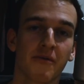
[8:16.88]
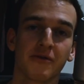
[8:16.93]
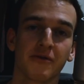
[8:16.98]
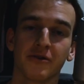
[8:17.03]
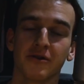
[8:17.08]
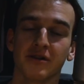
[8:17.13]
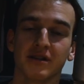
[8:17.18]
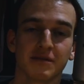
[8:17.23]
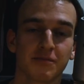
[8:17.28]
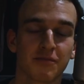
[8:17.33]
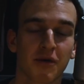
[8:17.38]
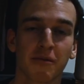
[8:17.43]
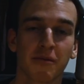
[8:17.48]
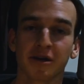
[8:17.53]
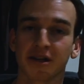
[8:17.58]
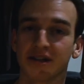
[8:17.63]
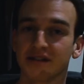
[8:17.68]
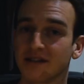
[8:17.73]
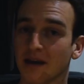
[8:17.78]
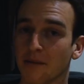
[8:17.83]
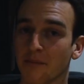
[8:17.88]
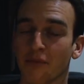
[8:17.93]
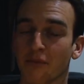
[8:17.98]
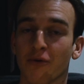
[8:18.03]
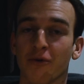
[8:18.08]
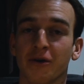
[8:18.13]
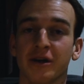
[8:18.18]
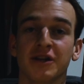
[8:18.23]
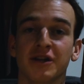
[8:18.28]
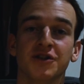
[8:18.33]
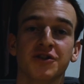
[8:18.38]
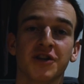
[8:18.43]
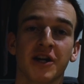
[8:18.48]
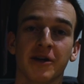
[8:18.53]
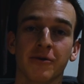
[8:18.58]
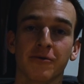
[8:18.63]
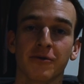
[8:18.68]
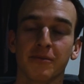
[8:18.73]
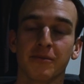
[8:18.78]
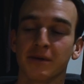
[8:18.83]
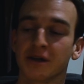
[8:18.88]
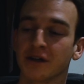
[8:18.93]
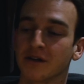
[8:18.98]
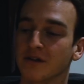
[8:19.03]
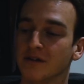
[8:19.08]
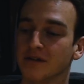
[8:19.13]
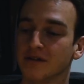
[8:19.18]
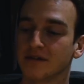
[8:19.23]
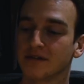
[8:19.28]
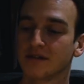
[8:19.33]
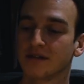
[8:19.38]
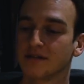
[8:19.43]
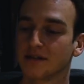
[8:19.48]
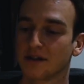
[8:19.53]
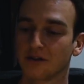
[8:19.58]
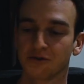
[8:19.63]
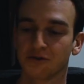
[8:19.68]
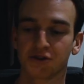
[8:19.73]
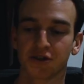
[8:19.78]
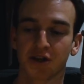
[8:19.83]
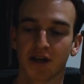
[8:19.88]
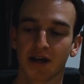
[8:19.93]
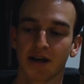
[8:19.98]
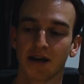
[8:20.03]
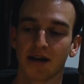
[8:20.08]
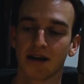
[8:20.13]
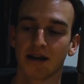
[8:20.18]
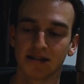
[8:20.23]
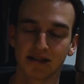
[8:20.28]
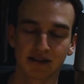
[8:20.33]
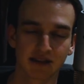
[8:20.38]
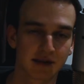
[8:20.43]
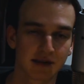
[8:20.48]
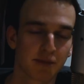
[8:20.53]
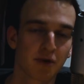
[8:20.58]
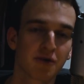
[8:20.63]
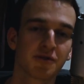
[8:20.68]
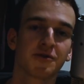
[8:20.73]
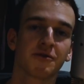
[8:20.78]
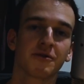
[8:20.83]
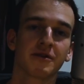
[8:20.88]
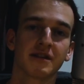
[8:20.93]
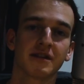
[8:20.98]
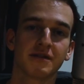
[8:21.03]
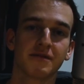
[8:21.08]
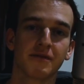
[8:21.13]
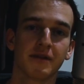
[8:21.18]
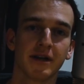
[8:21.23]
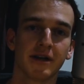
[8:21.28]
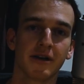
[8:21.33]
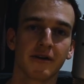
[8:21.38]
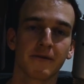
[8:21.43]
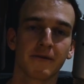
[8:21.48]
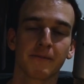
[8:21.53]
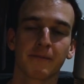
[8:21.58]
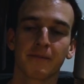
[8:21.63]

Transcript: of you is probably going to sound pretty ingenuine because Skillshare is sponsoring this video,